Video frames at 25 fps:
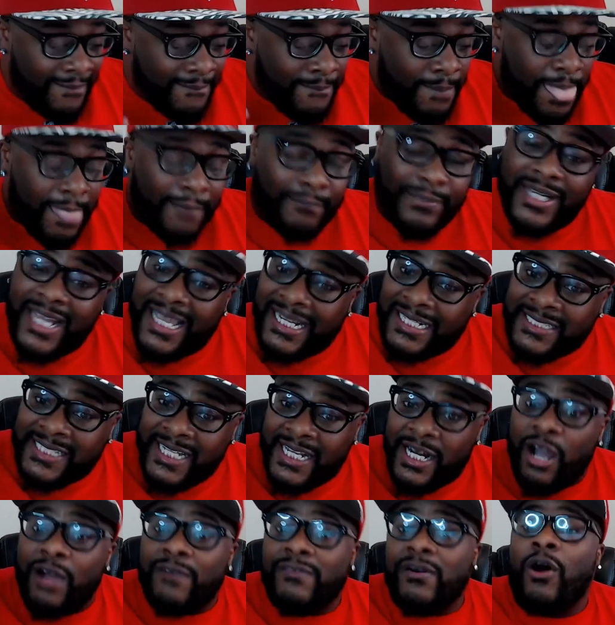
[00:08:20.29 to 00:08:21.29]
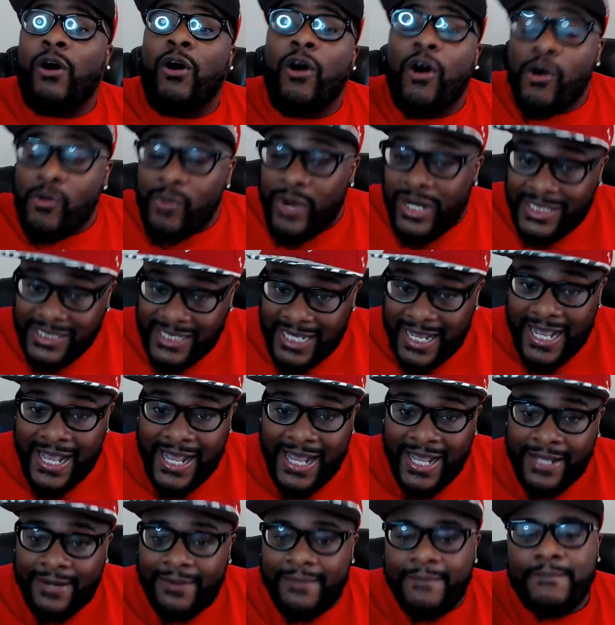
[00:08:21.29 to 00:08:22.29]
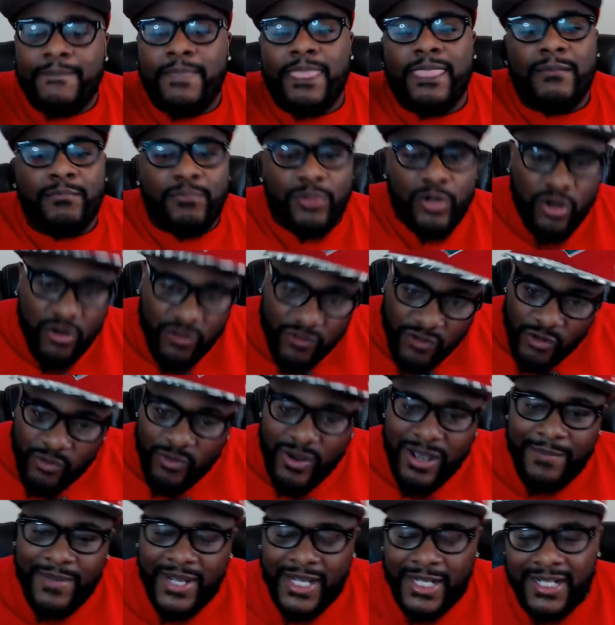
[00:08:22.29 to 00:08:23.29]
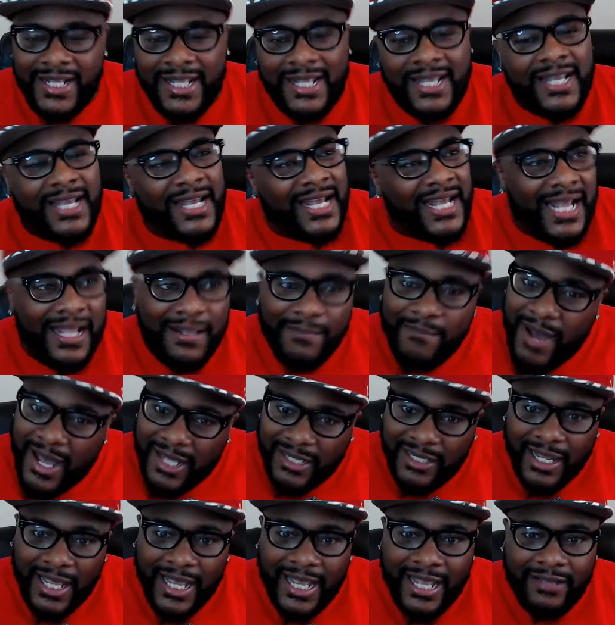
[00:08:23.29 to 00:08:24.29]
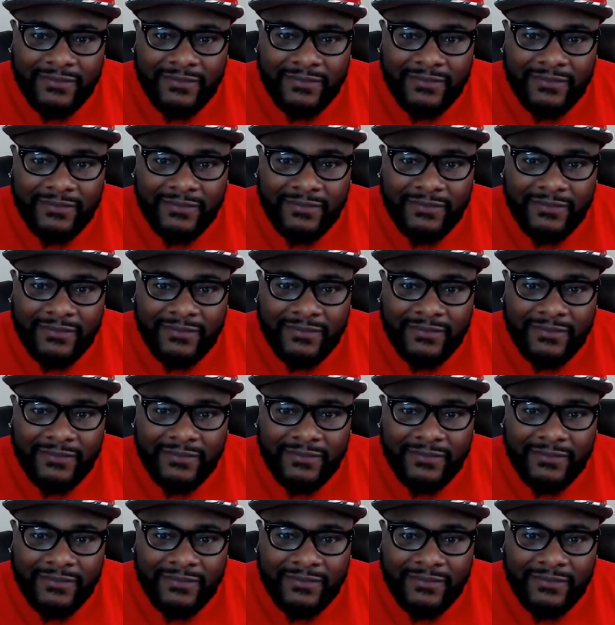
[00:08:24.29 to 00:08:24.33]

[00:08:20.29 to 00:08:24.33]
But like I said, I've always had beautiful women in my life.